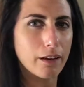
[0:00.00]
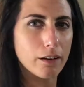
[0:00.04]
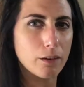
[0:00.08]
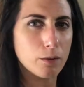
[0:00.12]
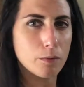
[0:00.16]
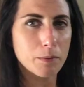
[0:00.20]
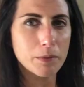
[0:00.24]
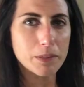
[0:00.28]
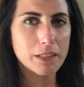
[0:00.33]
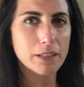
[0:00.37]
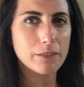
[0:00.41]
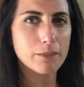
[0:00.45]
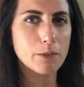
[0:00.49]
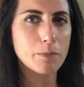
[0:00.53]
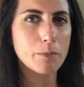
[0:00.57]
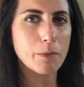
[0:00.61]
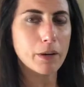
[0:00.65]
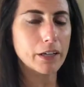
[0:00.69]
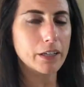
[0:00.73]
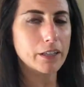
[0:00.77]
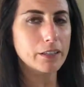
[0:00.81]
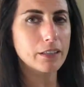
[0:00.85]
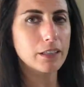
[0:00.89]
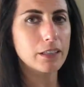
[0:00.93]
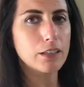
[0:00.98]
almost every
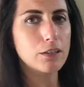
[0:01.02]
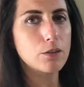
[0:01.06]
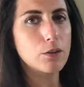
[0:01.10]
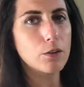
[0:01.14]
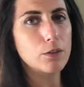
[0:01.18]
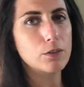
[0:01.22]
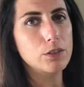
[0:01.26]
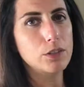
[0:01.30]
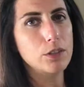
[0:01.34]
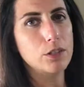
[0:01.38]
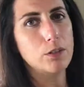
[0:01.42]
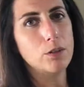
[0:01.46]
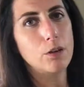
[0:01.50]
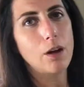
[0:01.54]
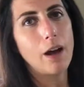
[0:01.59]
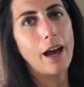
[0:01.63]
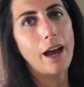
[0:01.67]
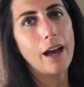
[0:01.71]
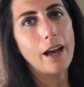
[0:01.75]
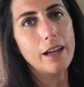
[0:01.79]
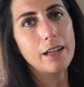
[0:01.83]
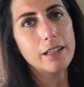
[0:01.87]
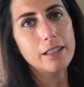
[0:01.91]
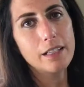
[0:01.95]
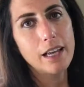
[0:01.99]
market that you go to.
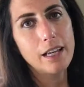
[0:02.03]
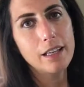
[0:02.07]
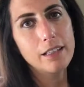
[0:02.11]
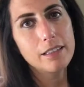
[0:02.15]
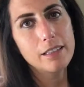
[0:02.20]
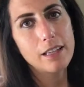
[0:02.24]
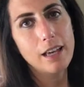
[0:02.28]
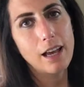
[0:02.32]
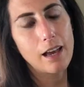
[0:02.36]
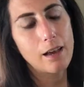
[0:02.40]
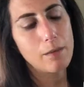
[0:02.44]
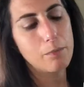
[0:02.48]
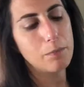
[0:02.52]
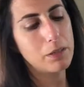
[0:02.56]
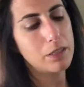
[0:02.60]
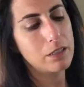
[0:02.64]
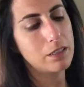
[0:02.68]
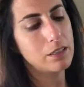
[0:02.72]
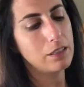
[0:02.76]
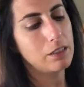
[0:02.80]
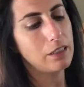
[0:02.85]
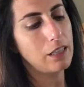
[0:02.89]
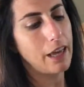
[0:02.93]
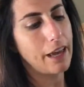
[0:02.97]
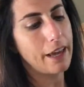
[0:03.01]
I tend to happen
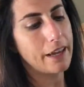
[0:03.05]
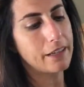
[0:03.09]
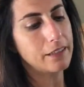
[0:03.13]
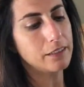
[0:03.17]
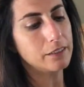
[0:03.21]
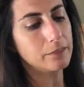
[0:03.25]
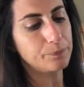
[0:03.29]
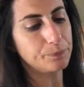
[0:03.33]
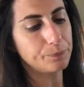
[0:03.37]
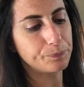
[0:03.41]
to like